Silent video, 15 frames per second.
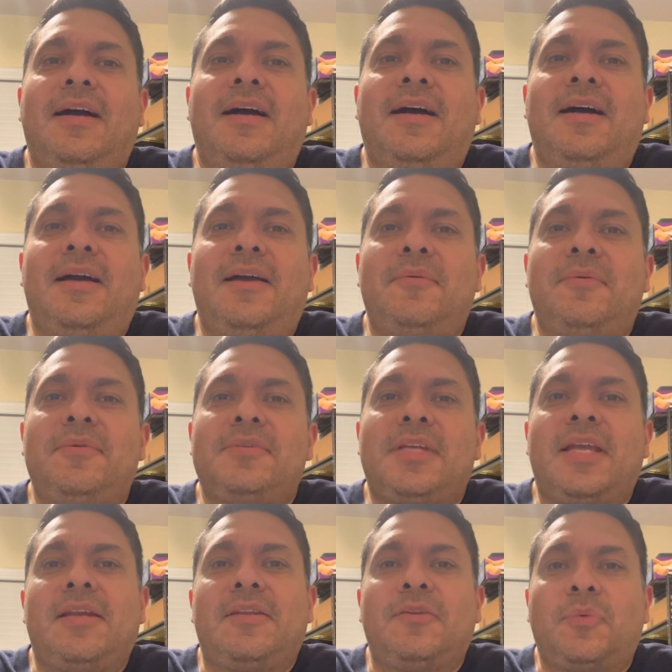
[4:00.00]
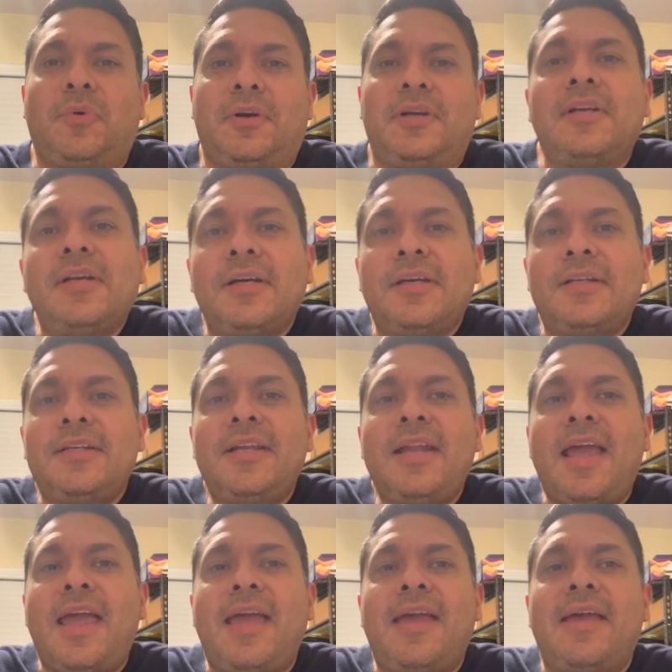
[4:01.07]
I was getting the work done,
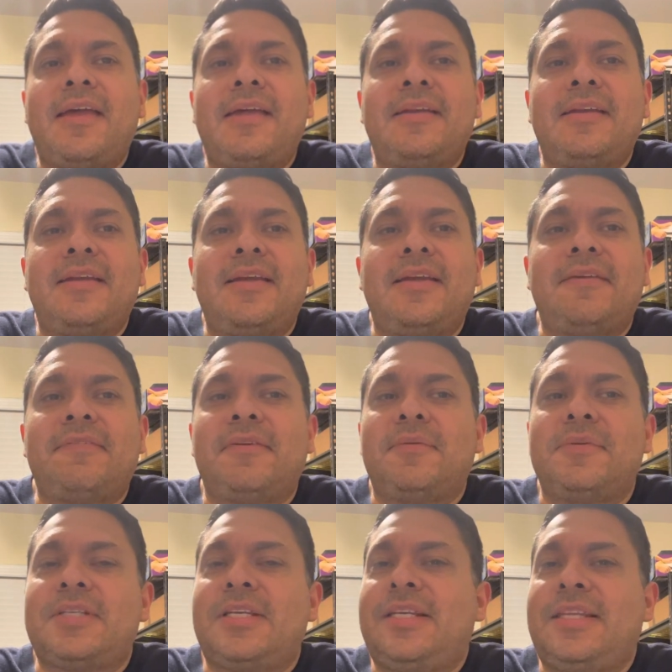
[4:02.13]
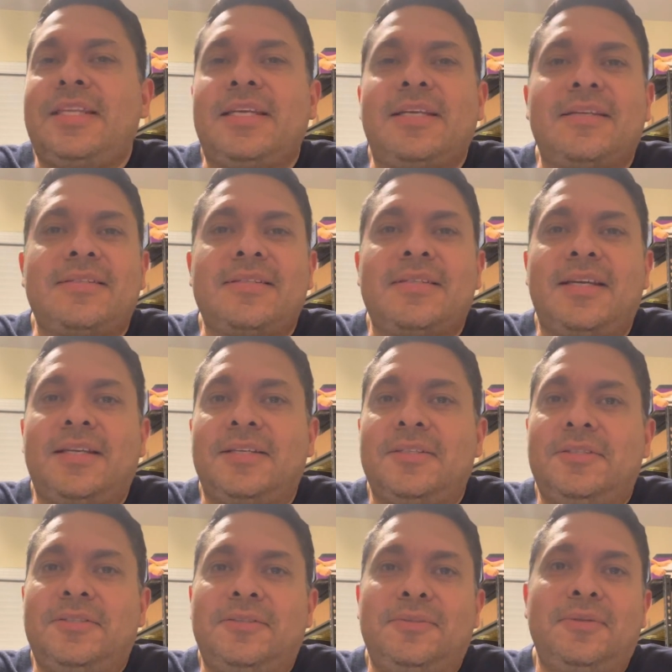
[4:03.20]
and if there was anything else that I could
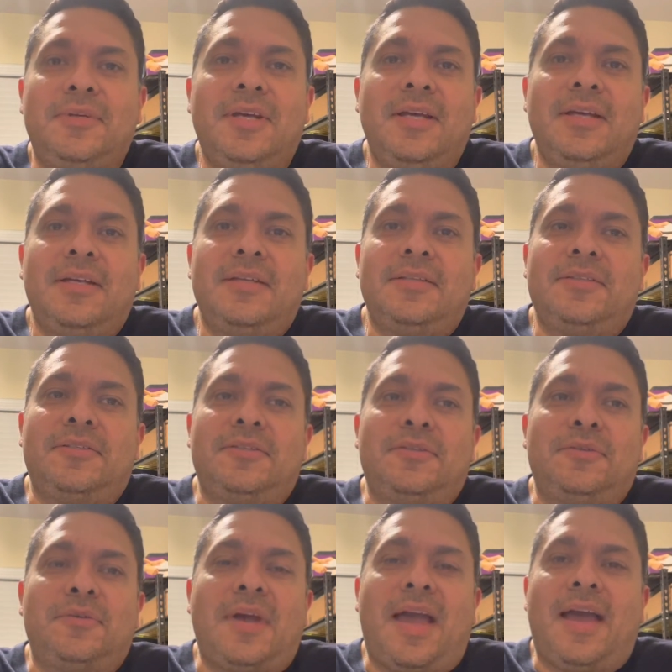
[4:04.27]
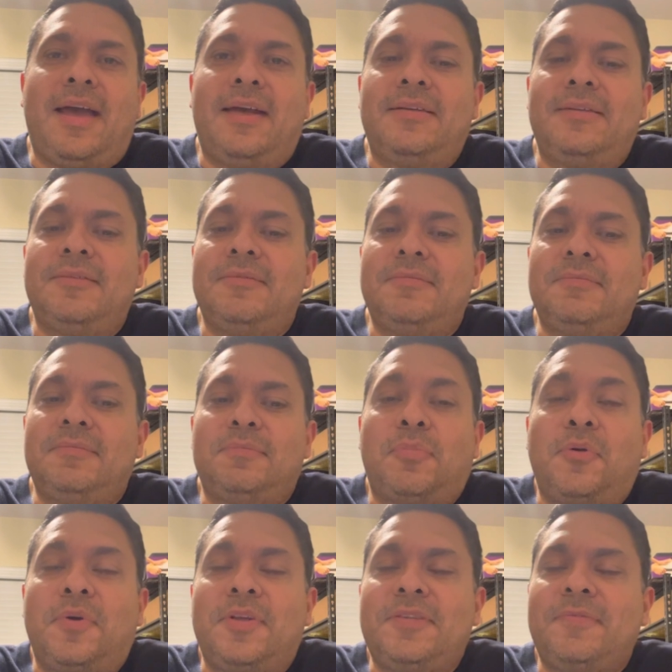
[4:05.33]
do to add
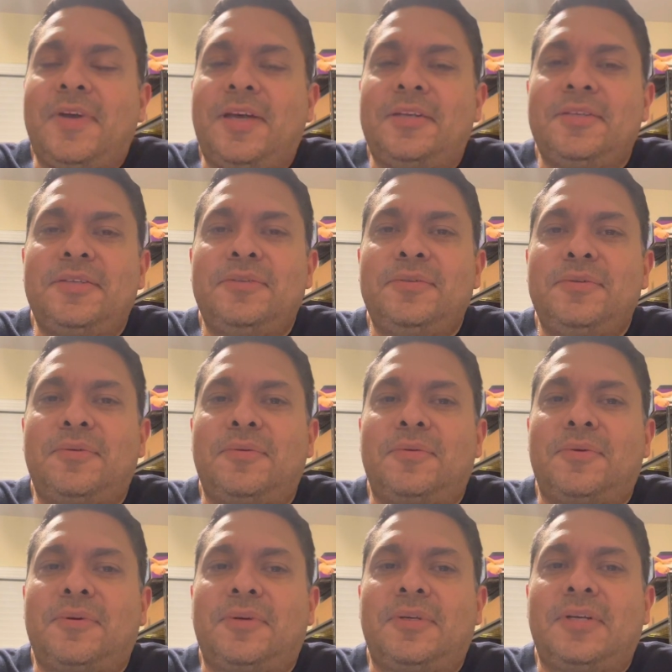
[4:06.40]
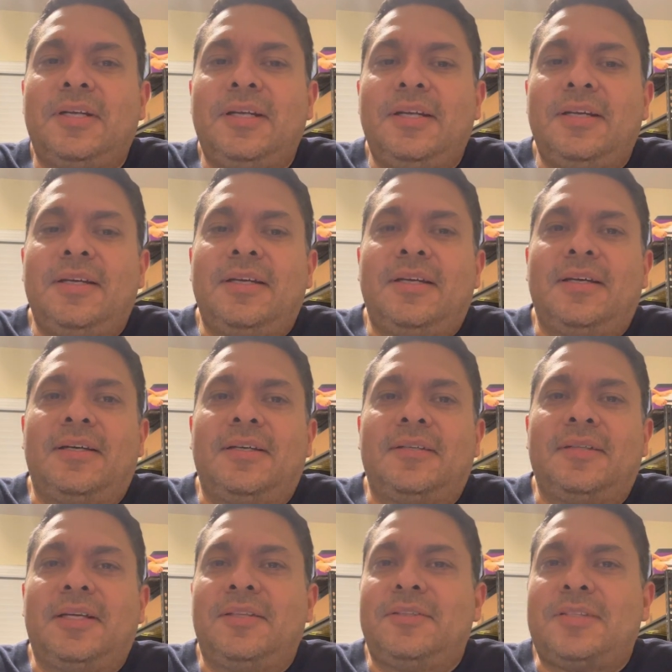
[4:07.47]
point value or
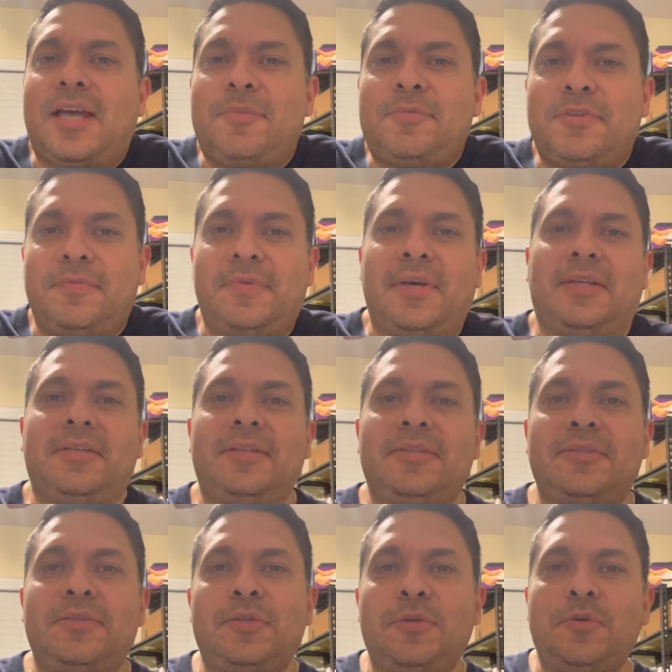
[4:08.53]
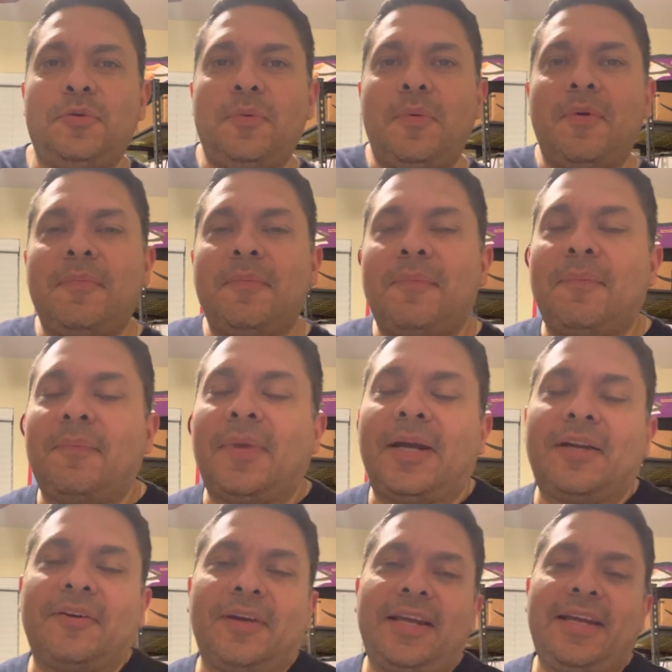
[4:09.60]
other types of value to my
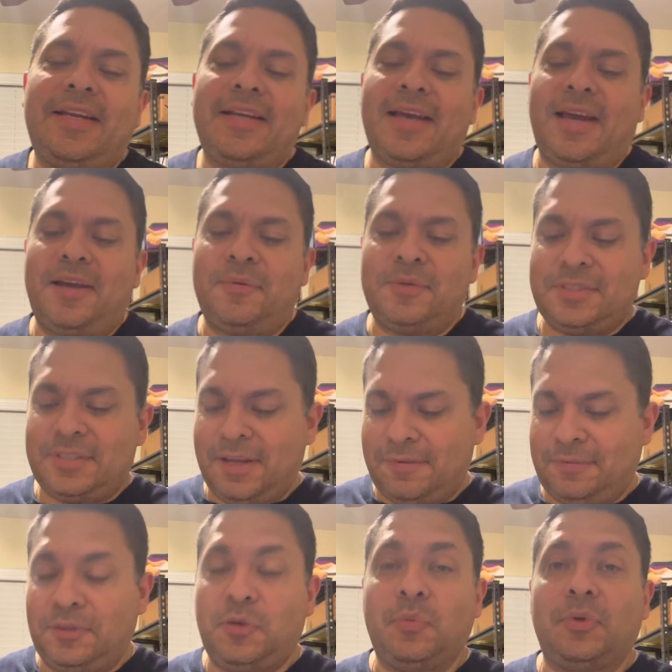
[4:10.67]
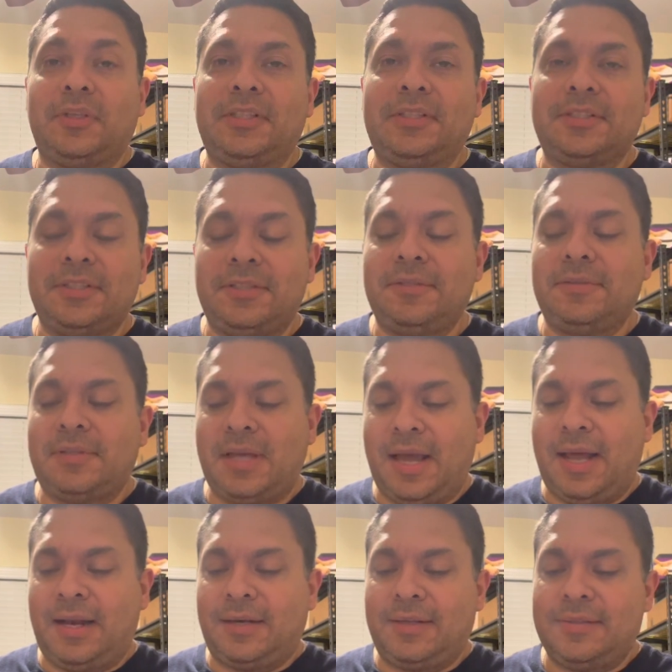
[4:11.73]
grade, I was definitely willing to do
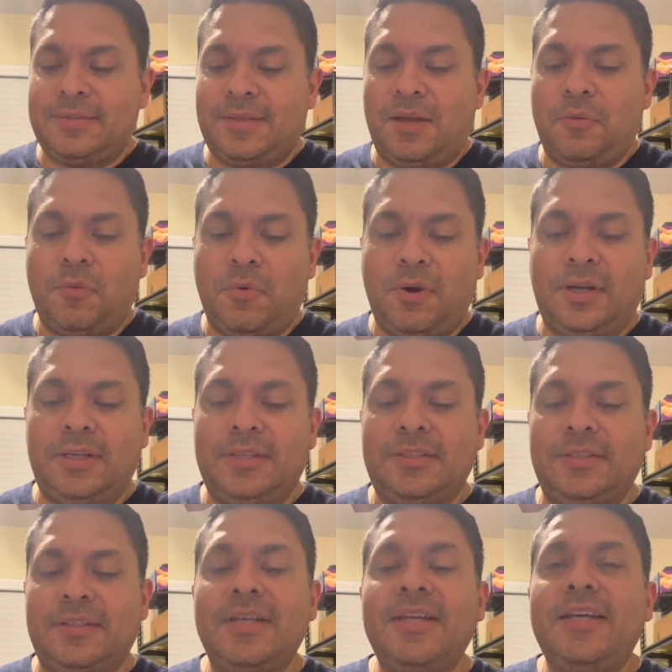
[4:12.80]
that, because I wanted to